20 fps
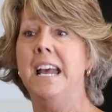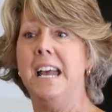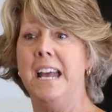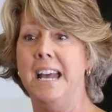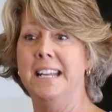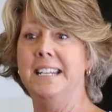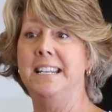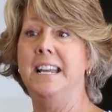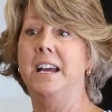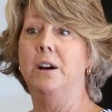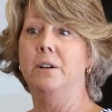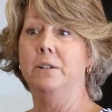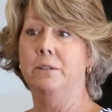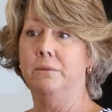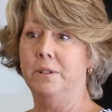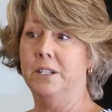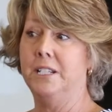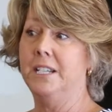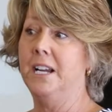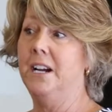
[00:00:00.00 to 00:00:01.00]
and now
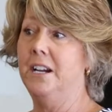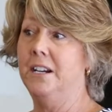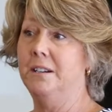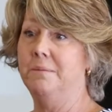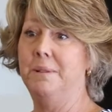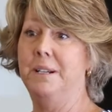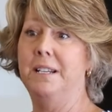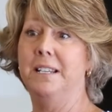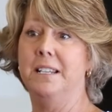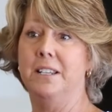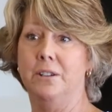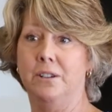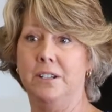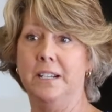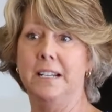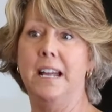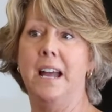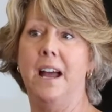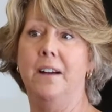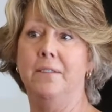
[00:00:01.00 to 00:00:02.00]
in retirement, you're
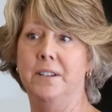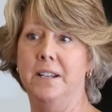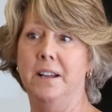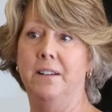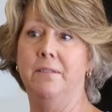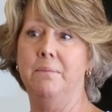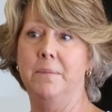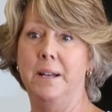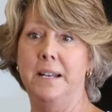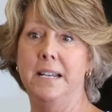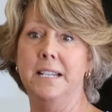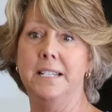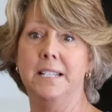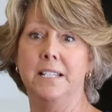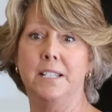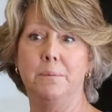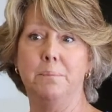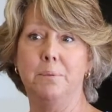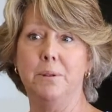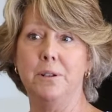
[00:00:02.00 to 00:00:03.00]
going to have enough money
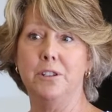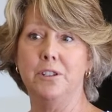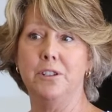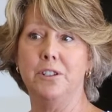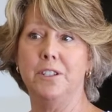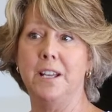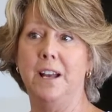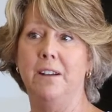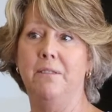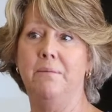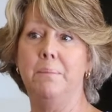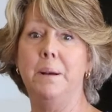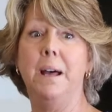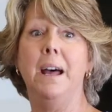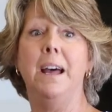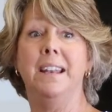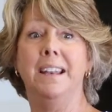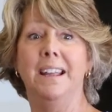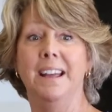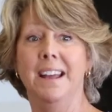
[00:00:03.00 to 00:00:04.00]
to support yourself.
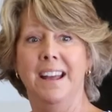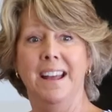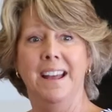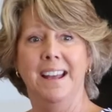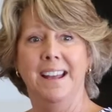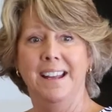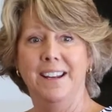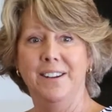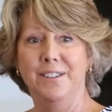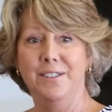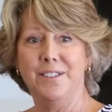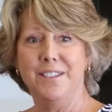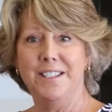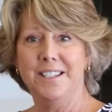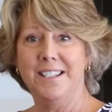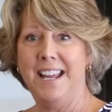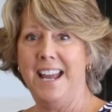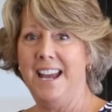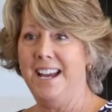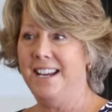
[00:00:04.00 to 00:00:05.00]
But here's
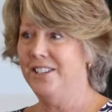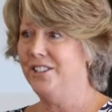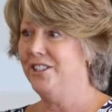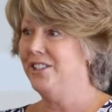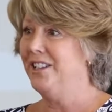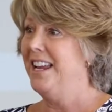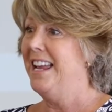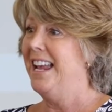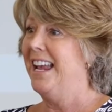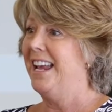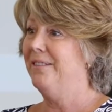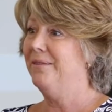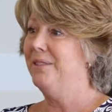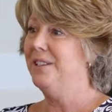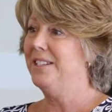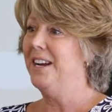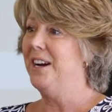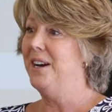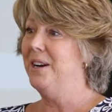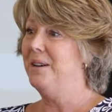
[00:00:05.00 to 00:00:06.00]
the catch. In
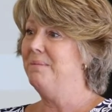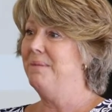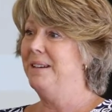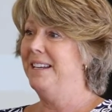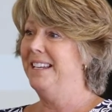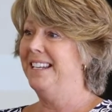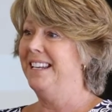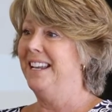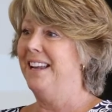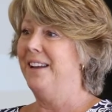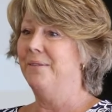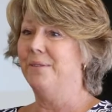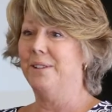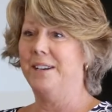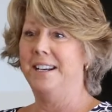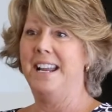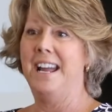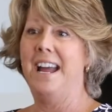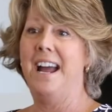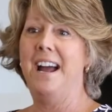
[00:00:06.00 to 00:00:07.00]
retirement,
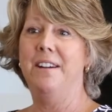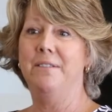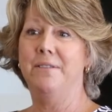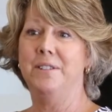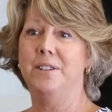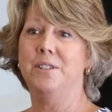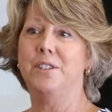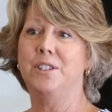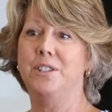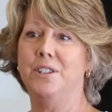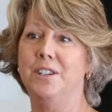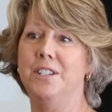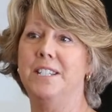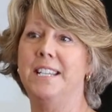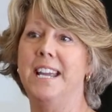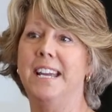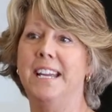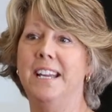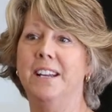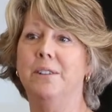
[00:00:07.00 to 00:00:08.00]
we're going to have you start
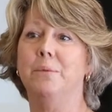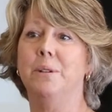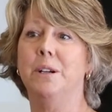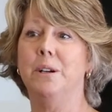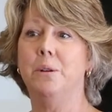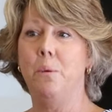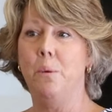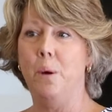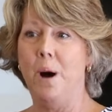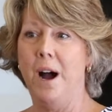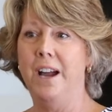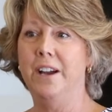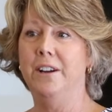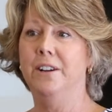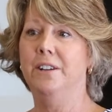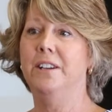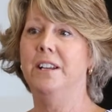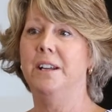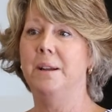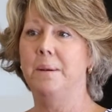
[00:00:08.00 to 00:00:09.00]
taking
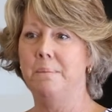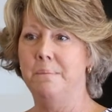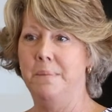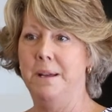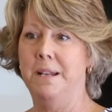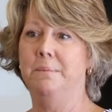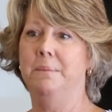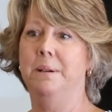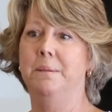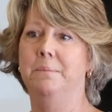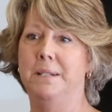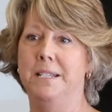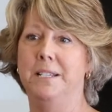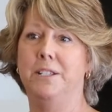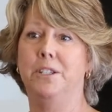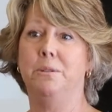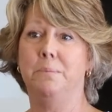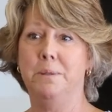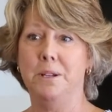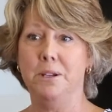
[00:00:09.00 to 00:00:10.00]
required minimum
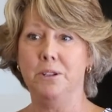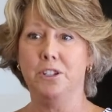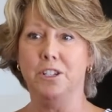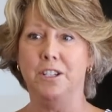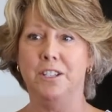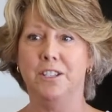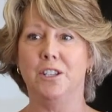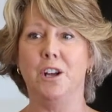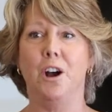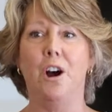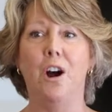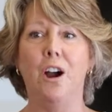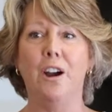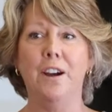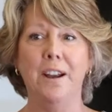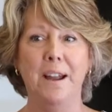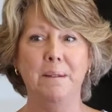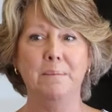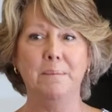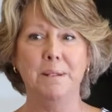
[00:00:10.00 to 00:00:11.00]
distributions,
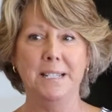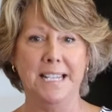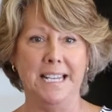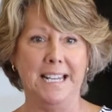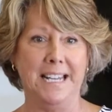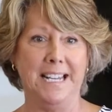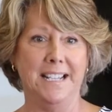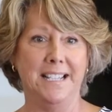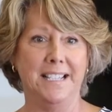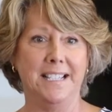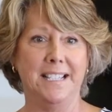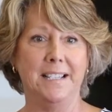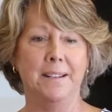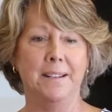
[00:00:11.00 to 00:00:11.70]
RMDs.